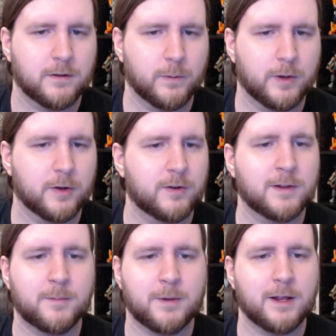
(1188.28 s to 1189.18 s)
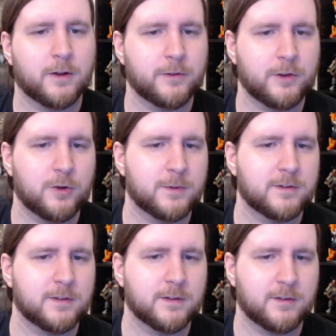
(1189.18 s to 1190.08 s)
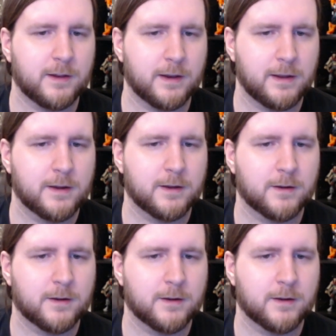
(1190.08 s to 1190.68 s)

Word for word: We couldn't eliminate all the humans in the city,